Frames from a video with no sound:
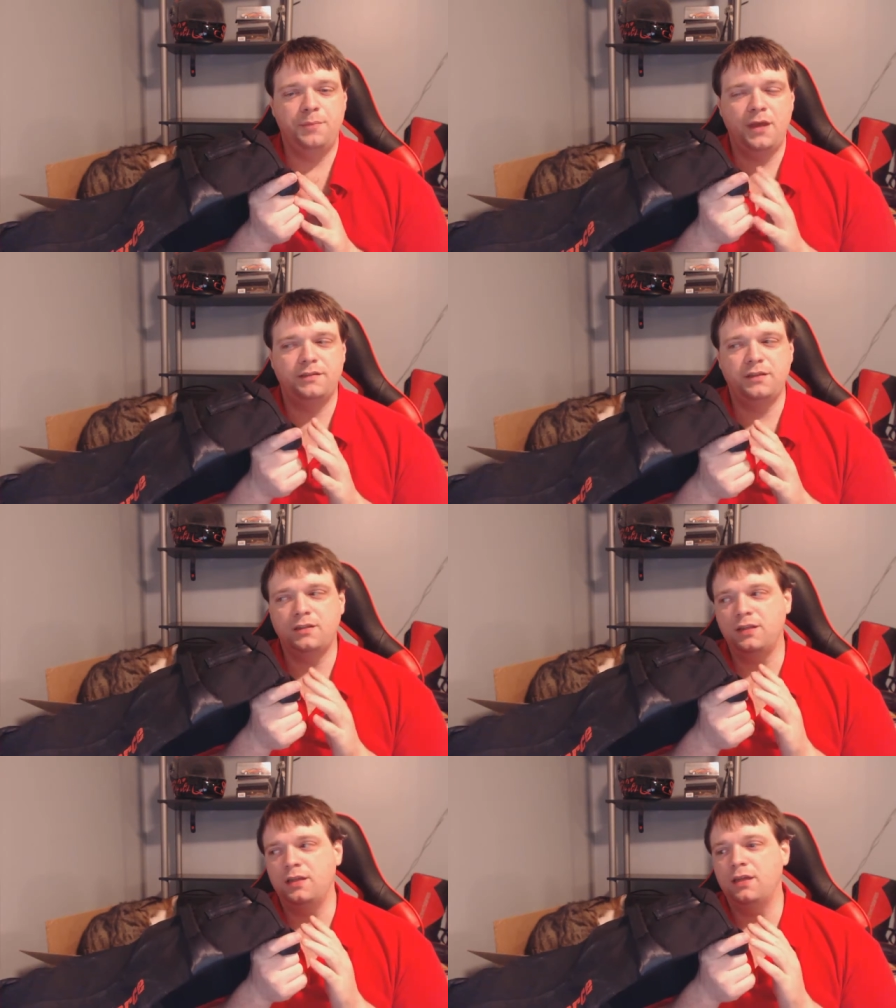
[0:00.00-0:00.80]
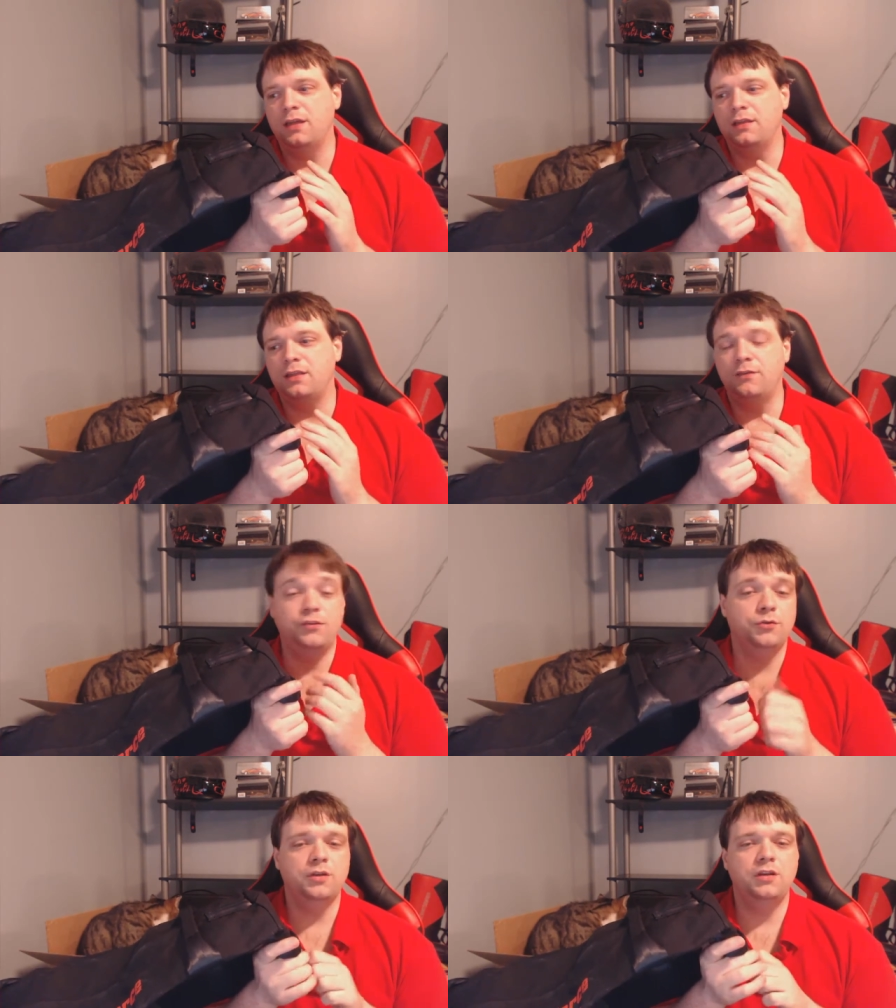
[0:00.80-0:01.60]
basically it
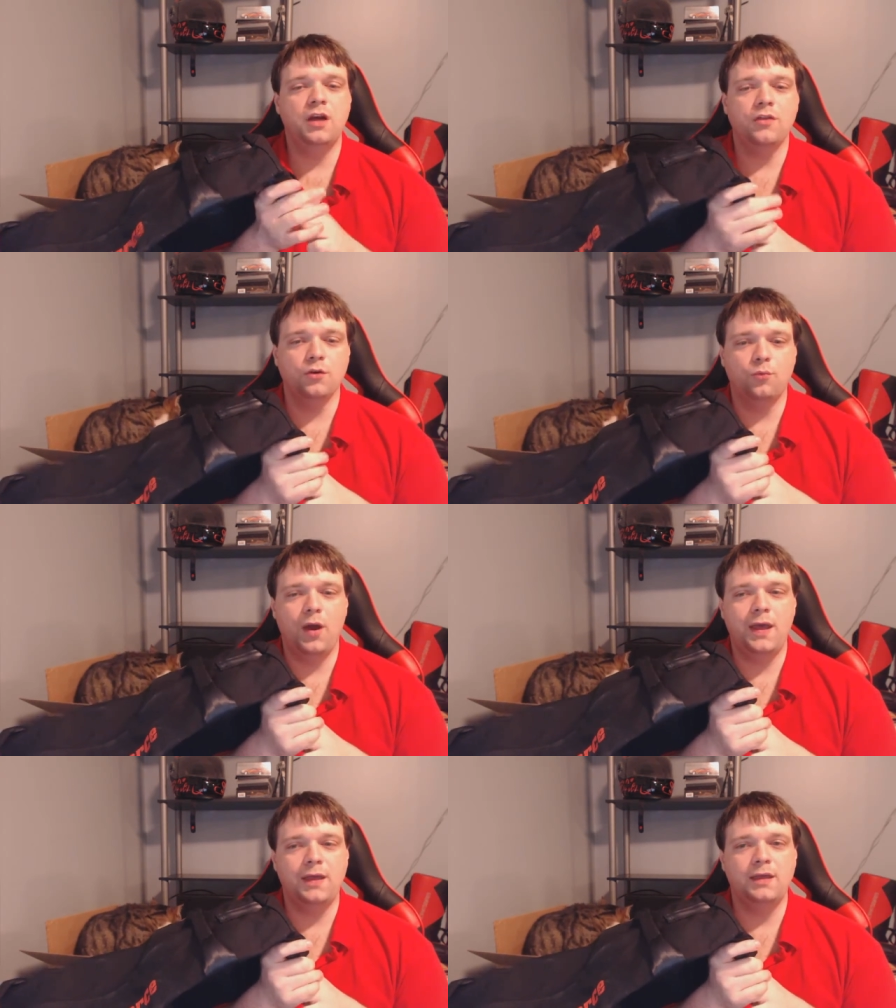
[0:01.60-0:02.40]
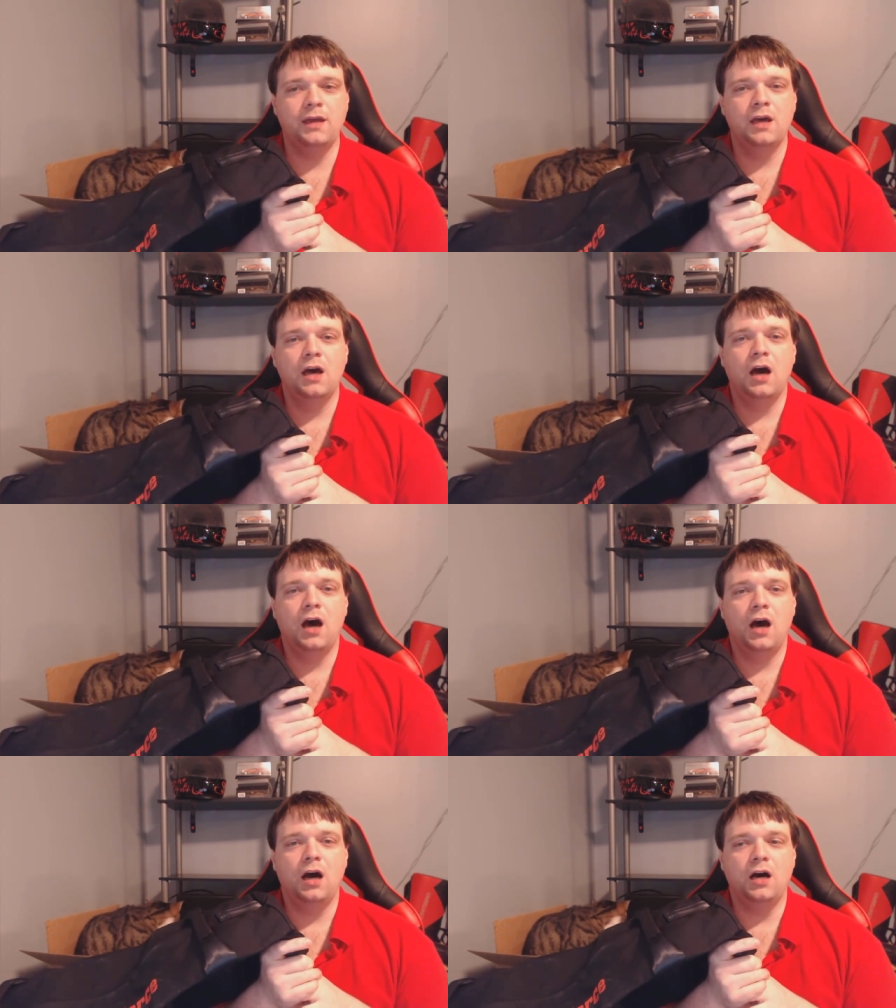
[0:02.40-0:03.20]
gives you another way
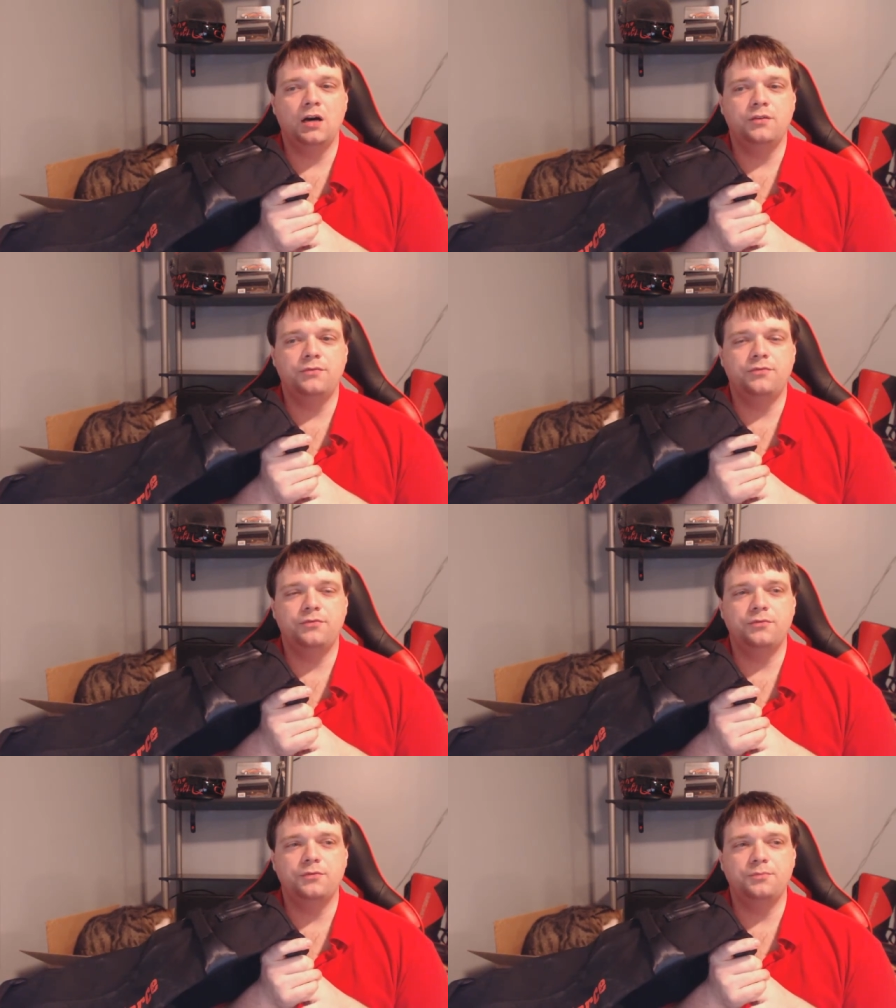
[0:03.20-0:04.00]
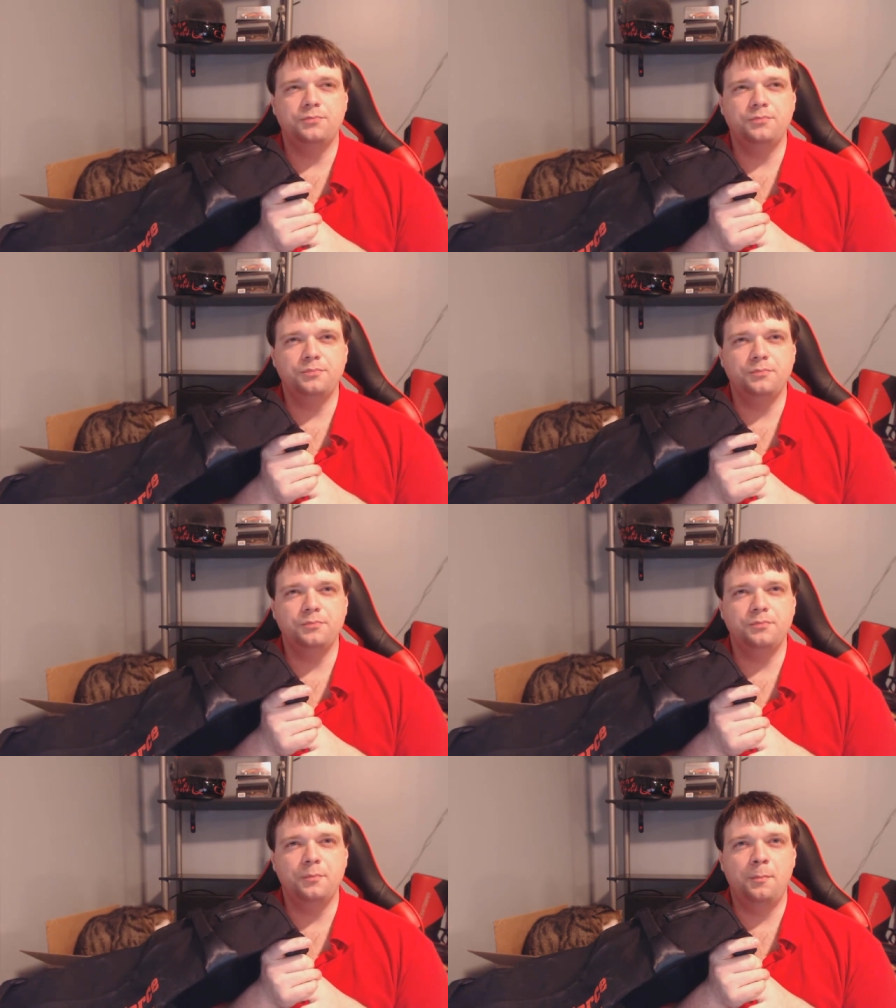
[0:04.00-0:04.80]
of
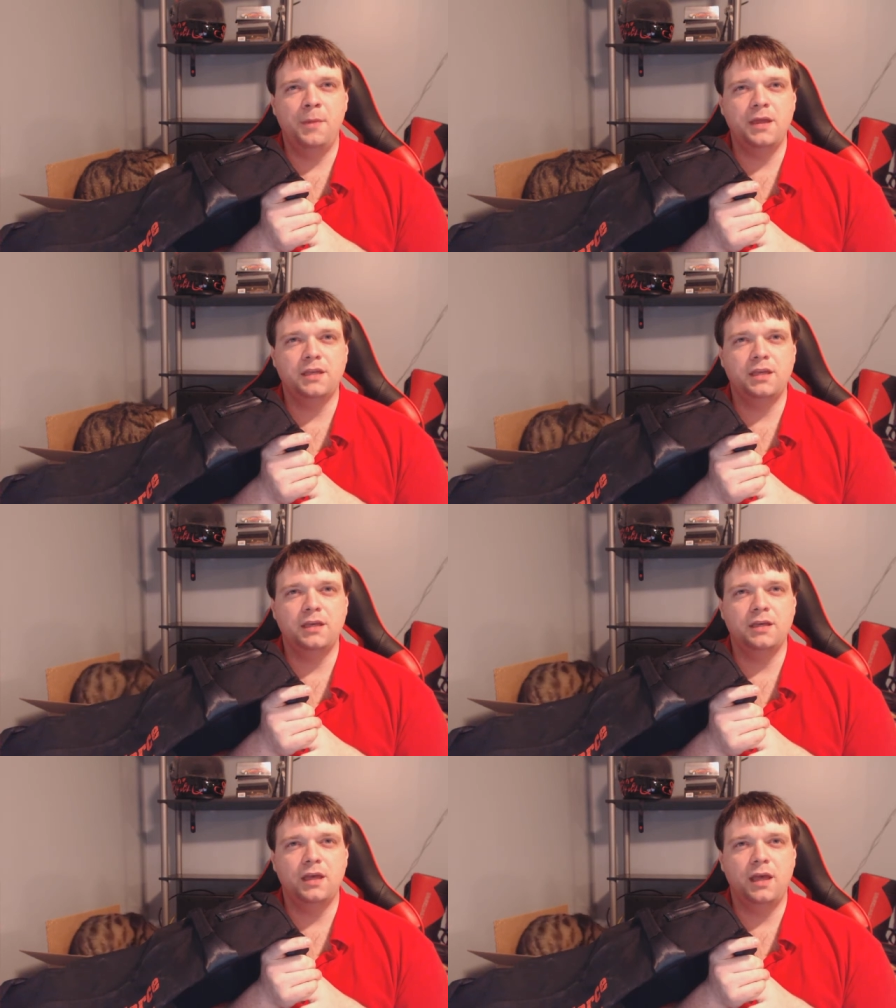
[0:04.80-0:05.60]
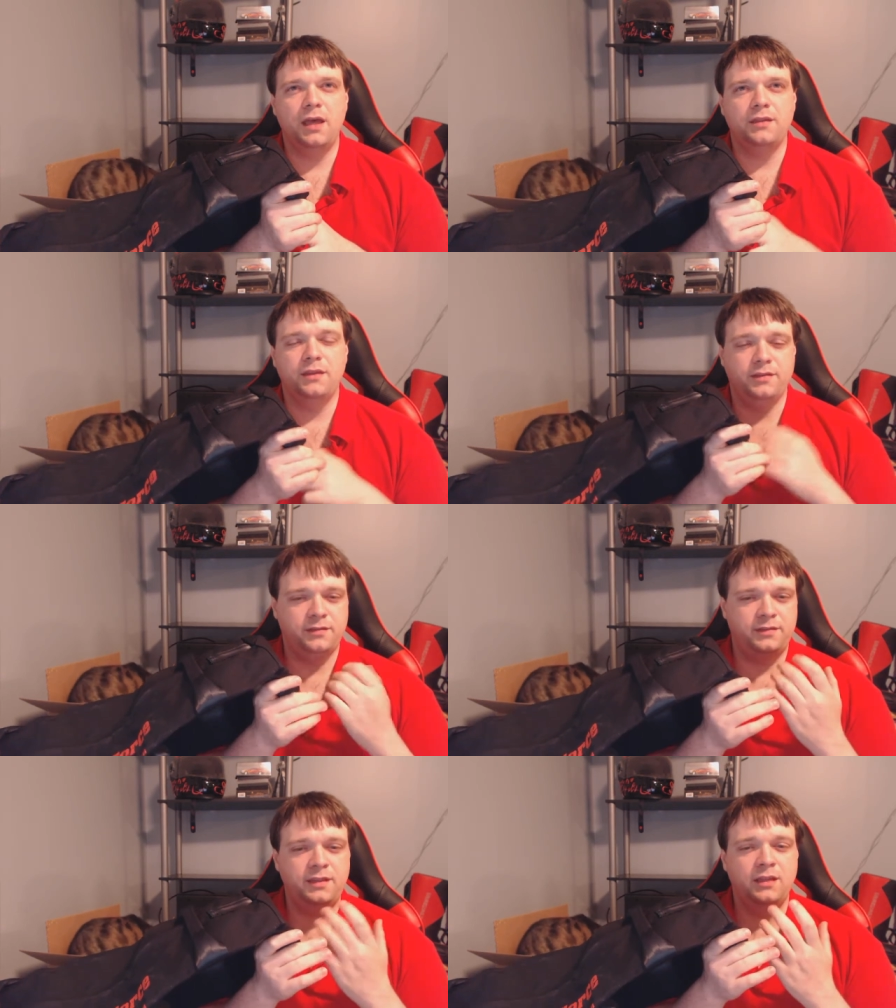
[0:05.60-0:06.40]
making the
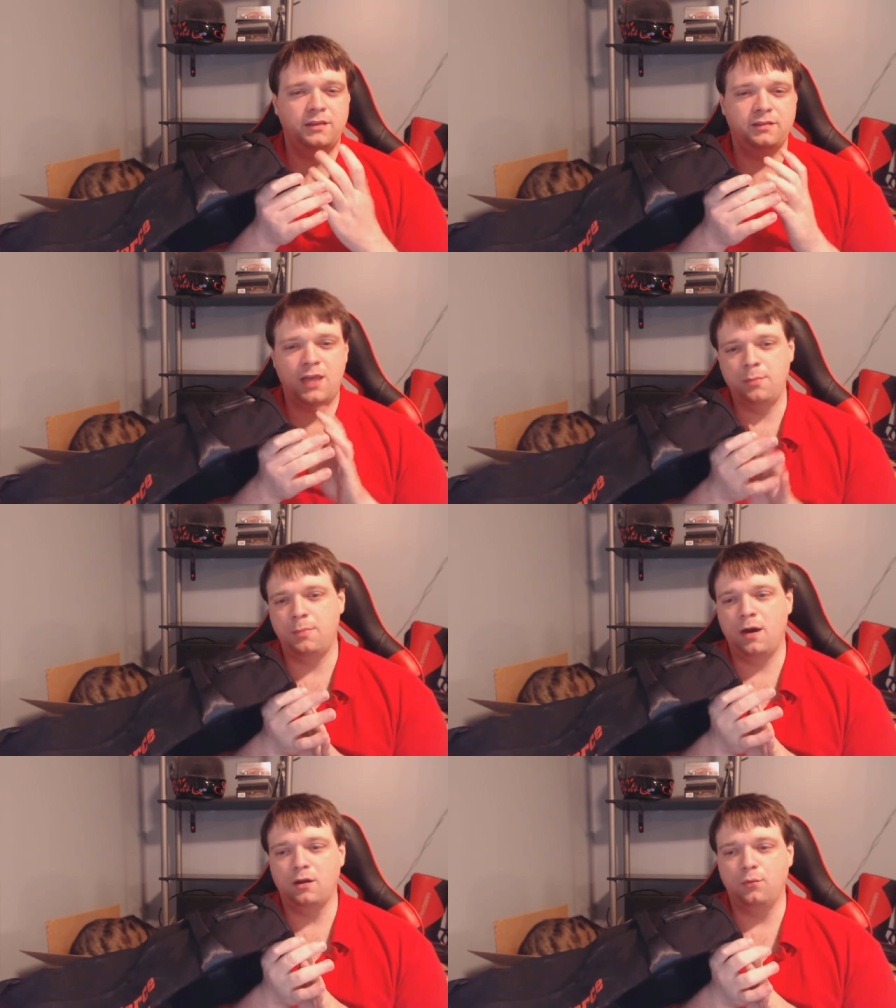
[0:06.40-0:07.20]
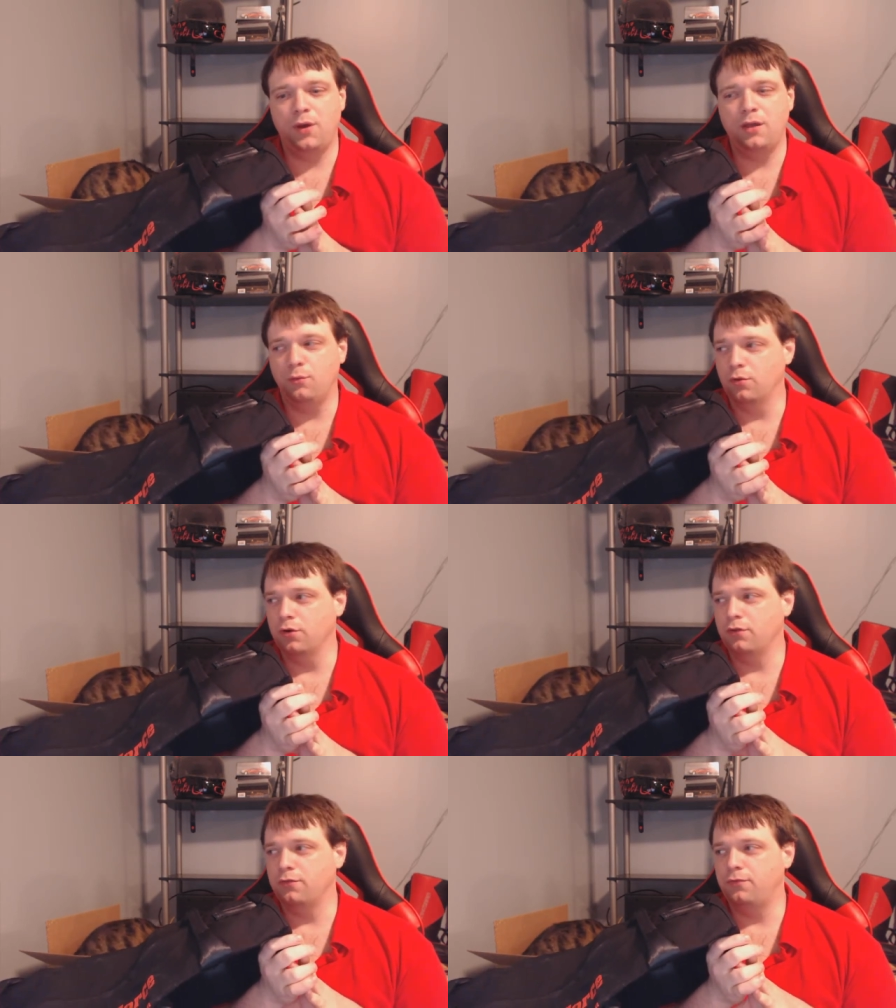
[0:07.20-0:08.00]
same amount of weight
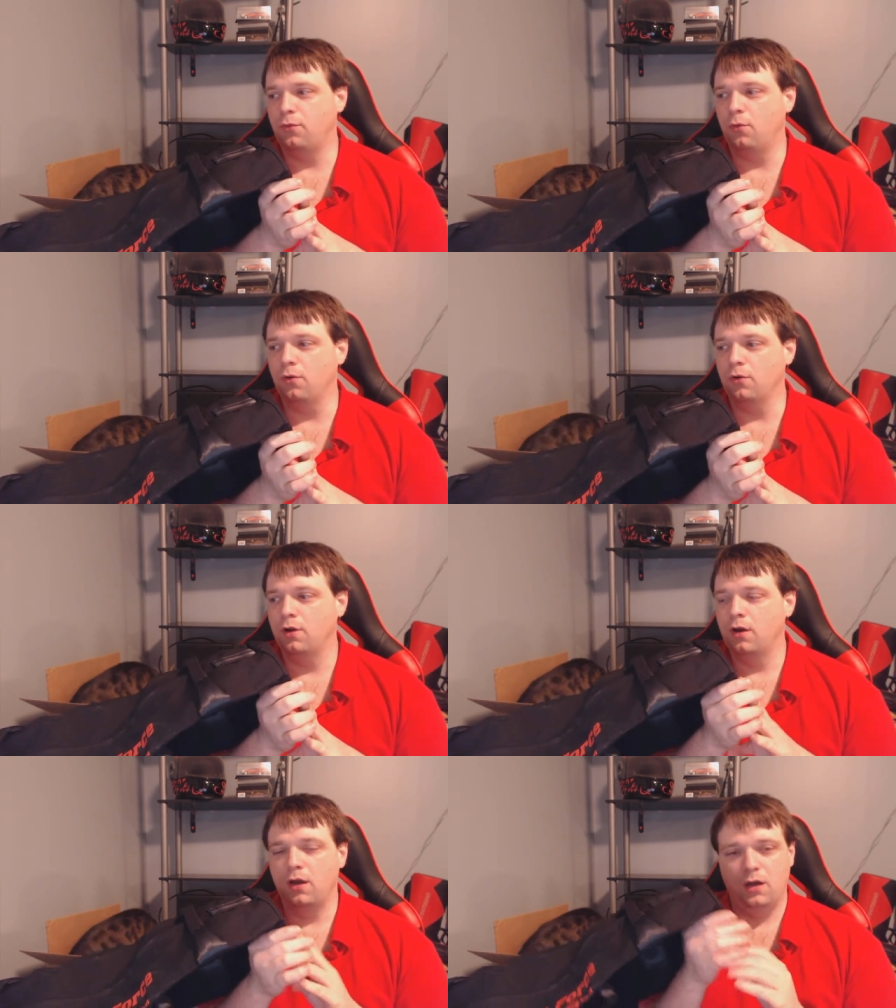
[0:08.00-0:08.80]
work for